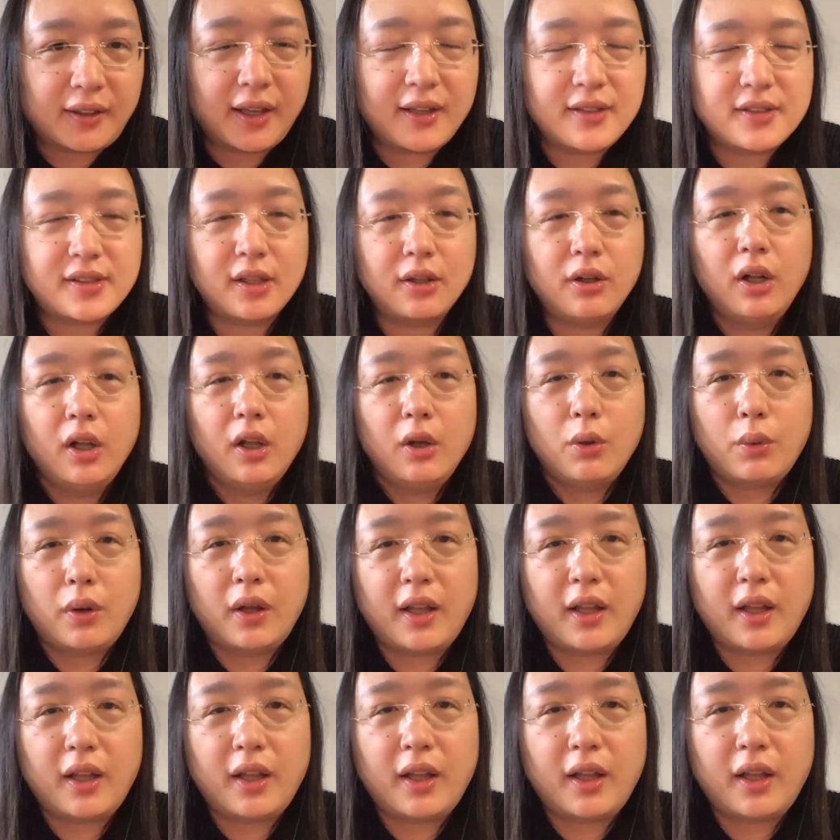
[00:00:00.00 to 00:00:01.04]
And so what
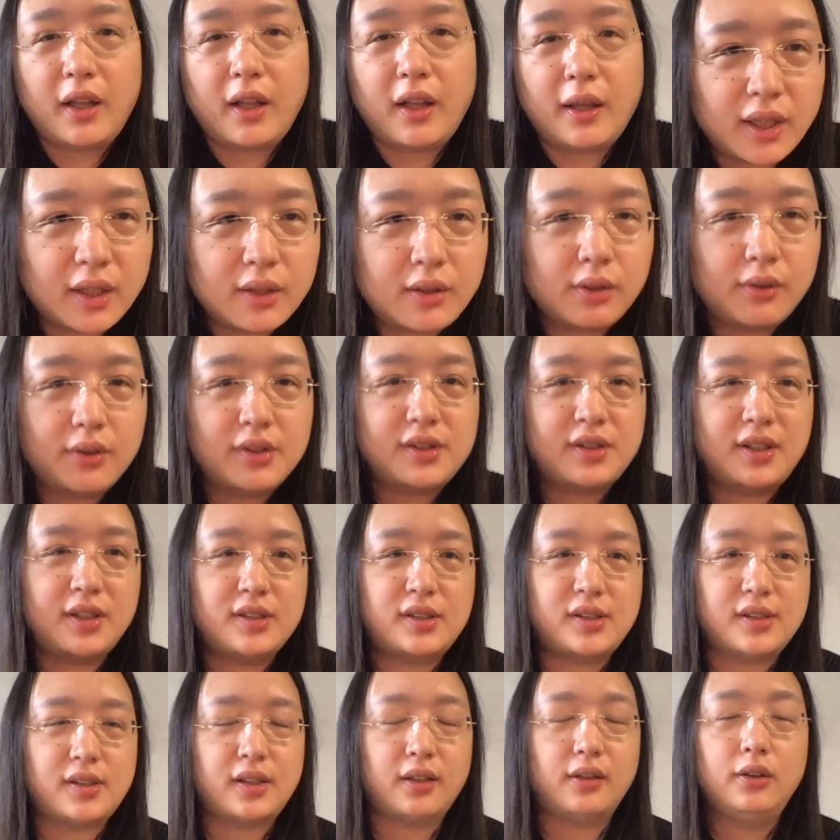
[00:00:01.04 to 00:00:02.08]
I'm trying to get to is this
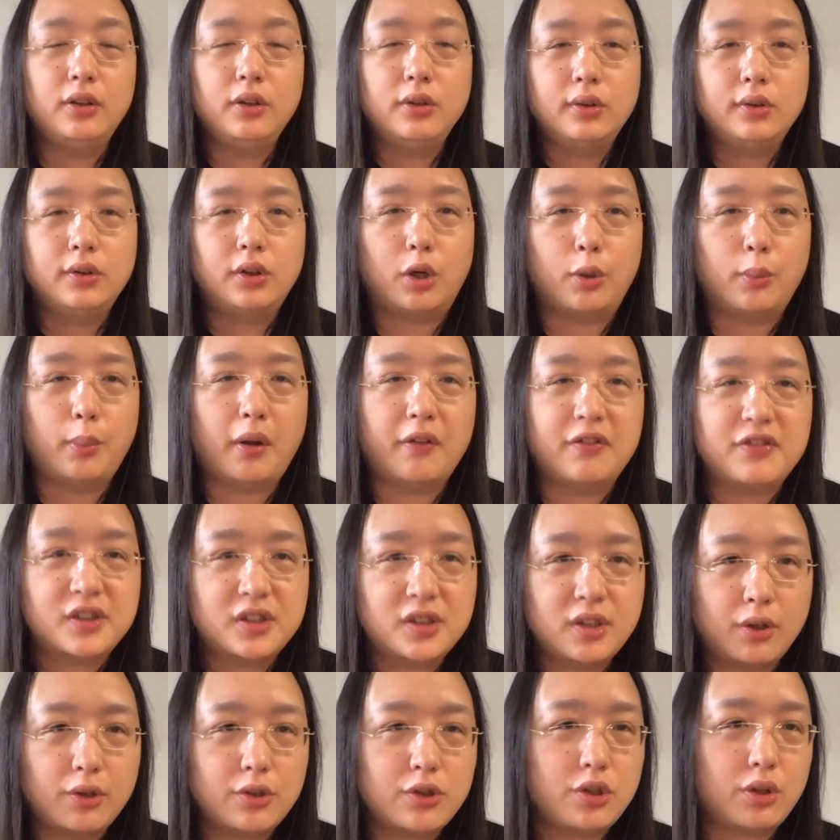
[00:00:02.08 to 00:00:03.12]
is a new norm of
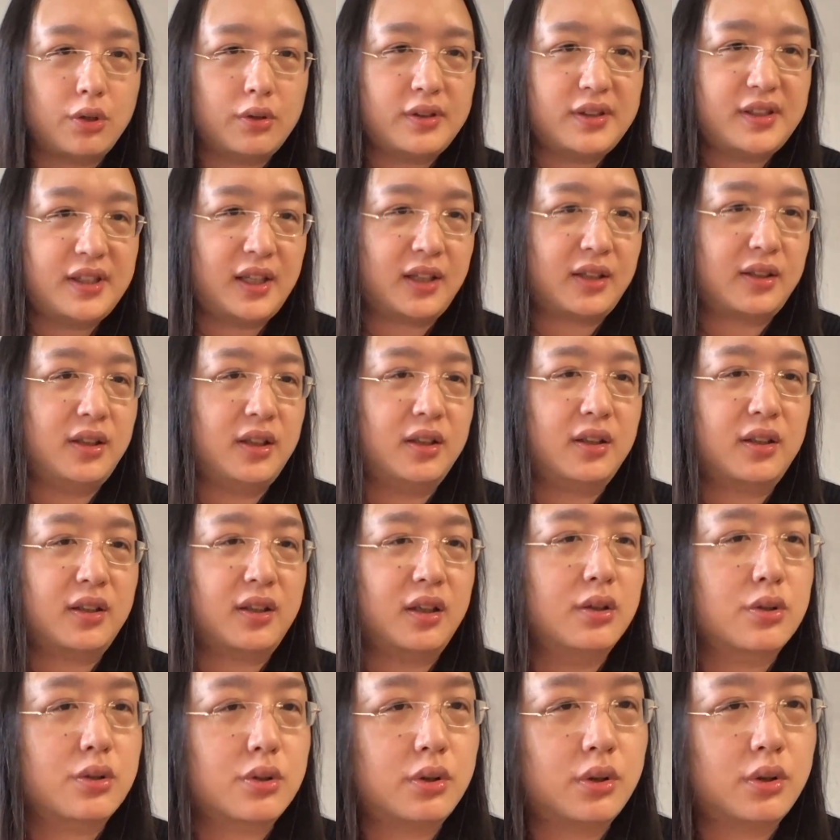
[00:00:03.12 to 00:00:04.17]
social sector
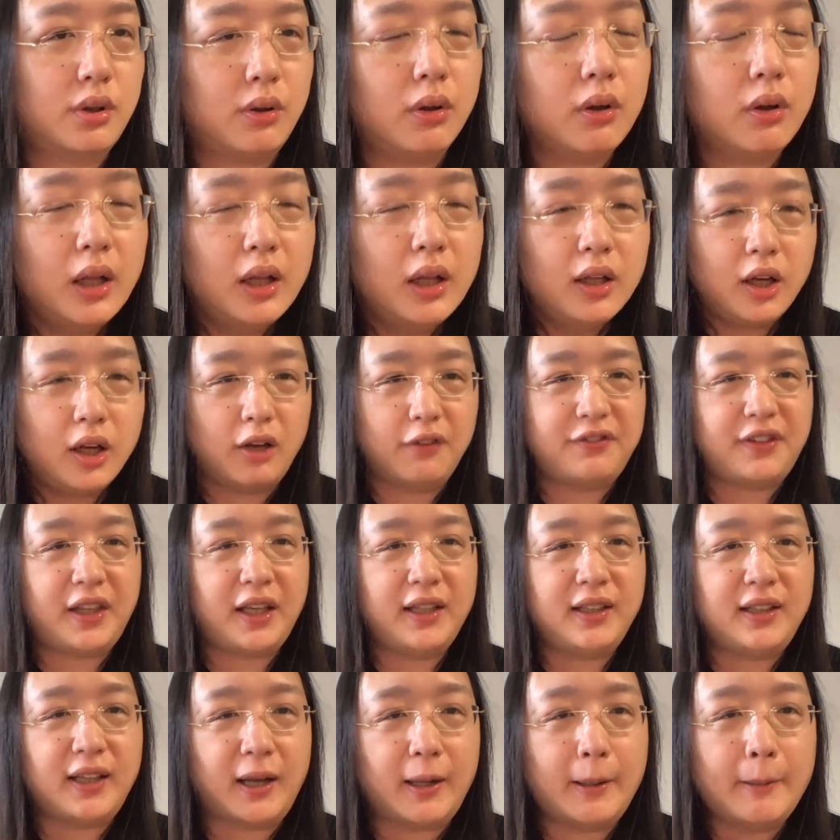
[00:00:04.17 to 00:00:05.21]
control of
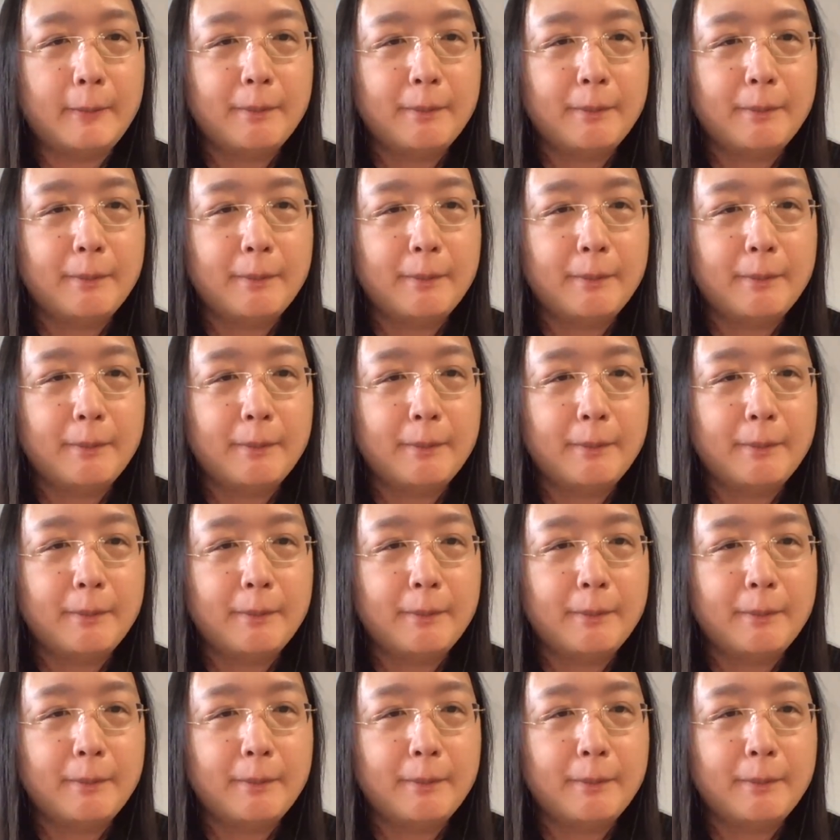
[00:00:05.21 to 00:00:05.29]
data.